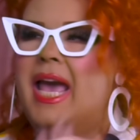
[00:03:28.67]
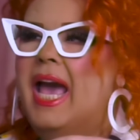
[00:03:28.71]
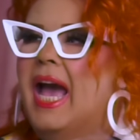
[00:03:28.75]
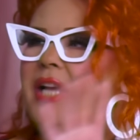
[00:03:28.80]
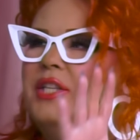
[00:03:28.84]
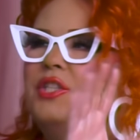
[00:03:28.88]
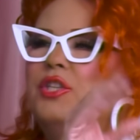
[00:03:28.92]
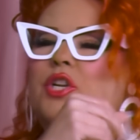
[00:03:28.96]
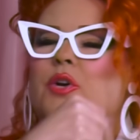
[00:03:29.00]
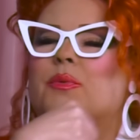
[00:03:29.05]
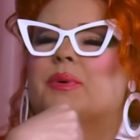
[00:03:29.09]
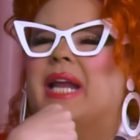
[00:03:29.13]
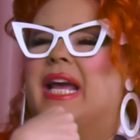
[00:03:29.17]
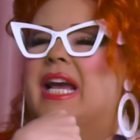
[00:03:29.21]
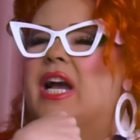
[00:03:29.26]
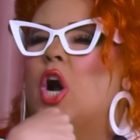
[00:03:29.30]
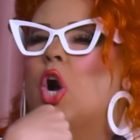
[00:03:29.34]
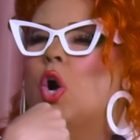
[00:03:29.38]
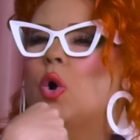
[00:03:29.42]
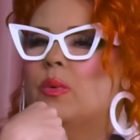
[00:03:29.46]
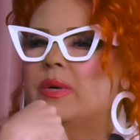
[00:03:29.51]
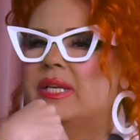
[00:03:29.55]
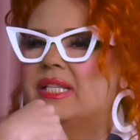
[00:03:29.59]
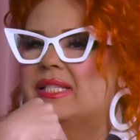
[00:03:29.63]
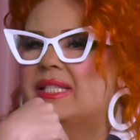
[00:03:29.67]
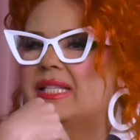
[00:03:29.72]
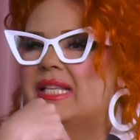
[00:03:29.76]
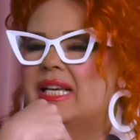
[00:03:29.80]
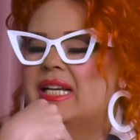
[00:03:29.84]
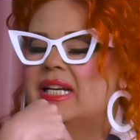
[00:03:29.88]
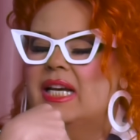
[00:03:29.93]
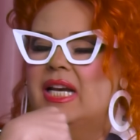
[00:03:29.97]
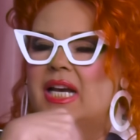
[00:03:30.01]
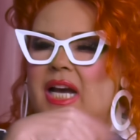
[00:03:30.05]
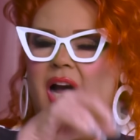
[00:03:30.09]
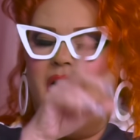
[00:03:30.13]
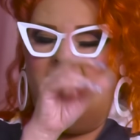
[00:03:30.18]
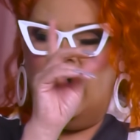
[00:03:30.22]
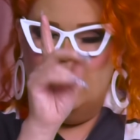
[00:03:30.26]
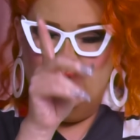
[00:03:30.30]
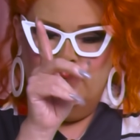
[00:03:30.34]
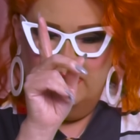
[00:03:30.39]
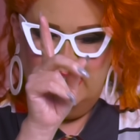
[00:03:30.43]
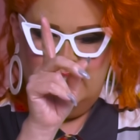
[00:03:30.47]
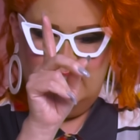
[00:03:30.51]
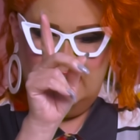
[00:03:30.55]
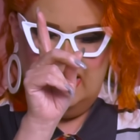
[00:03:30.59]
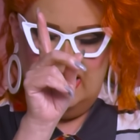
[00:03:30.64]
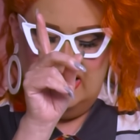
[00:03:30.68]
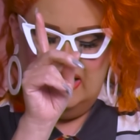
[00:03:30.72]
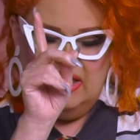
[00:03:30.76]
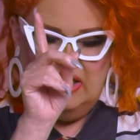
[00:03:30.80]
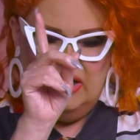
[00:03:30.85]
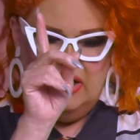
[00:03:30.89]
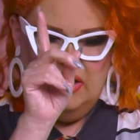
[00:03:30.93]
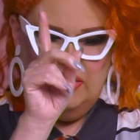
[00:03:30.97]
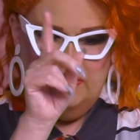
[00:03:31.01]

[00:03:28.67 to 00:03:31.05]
And you know what I always think? I always think